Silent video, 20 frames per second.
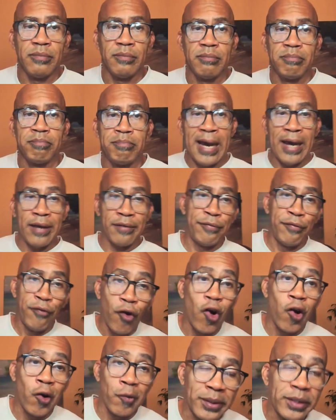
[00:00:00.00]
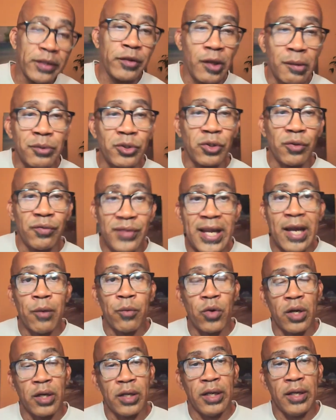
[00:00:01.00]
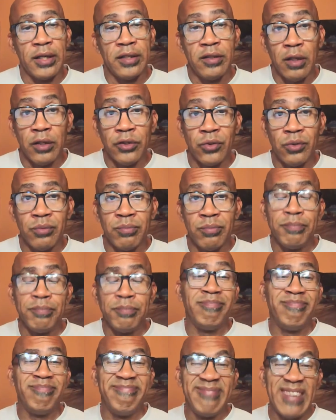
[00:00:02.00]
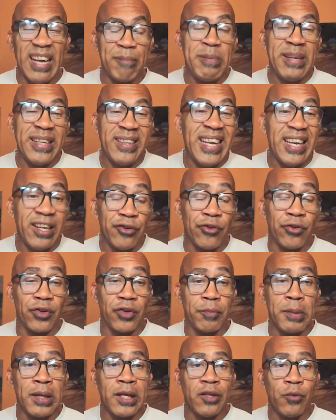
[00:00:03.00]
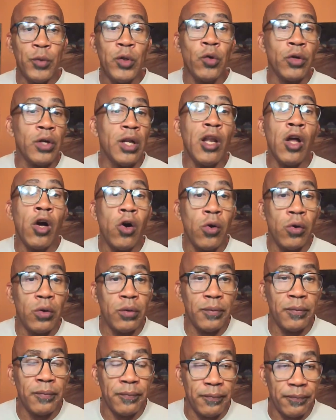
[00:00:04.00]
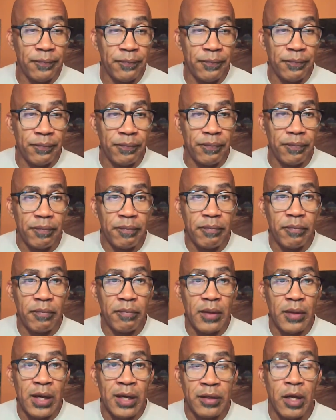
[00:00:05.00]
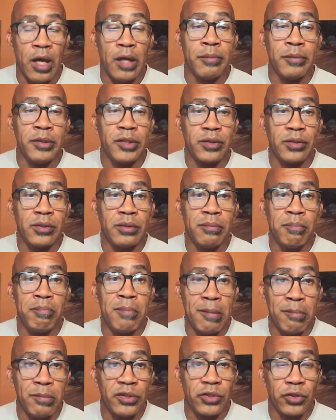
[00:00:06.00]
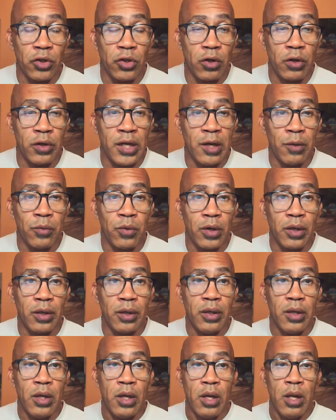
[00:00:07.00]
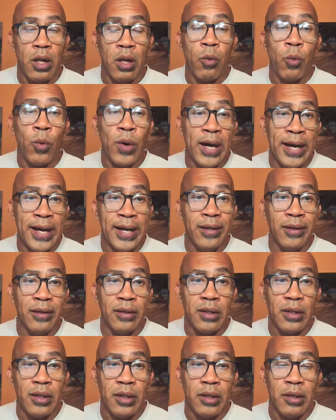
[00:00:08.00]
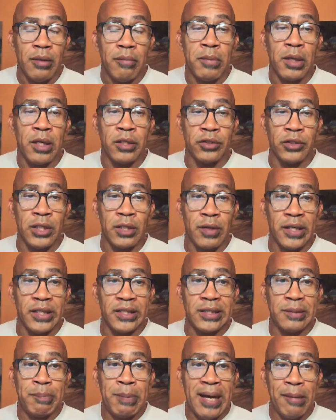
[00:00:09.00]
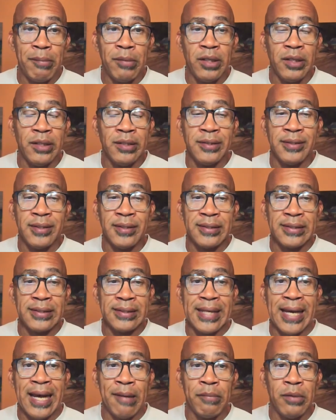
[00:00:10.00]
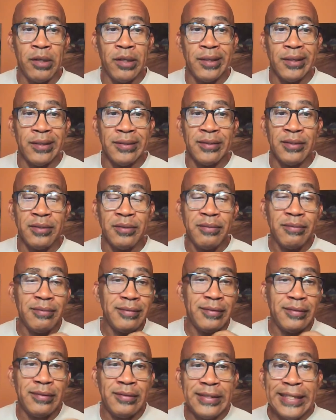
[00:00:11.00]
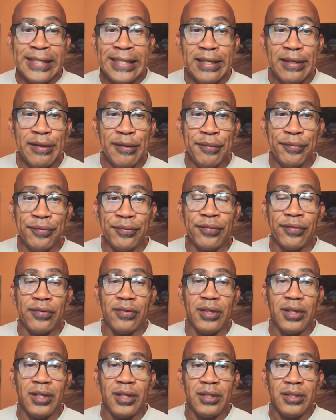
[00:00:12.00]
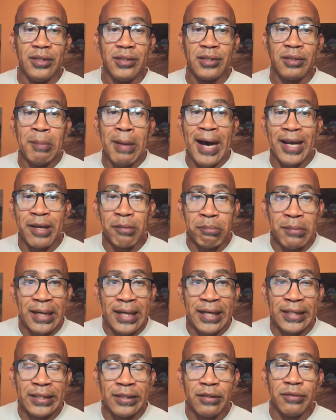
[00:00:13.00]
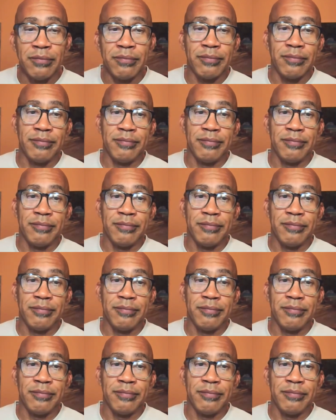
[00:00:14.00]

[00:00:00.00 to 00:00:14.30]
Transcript: bad form in terms of networking, it's also a bit dangerous because we don't allow anonymous members in our network. Why? Because there are spammers, scammers, thief, smart man.